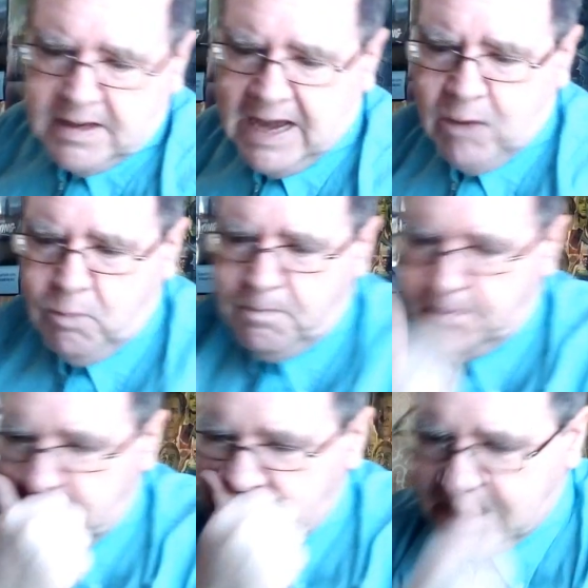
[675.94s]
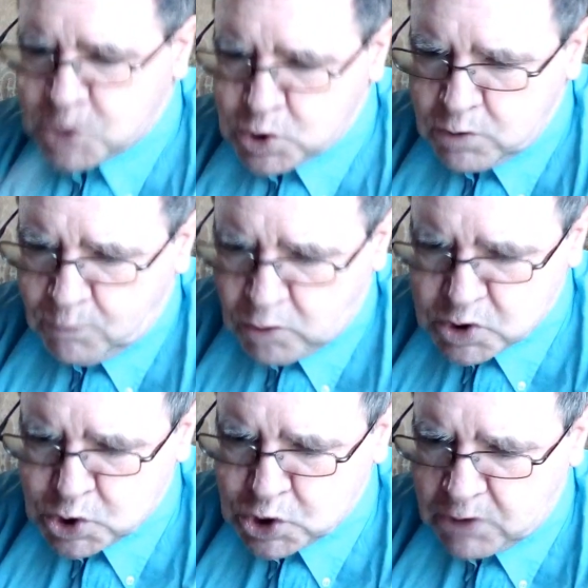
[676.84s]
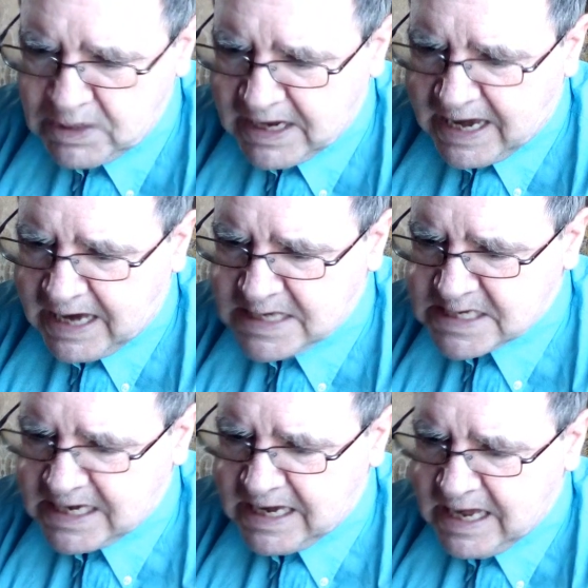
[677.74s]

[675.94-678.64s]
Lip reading: Now, two more to show you guys.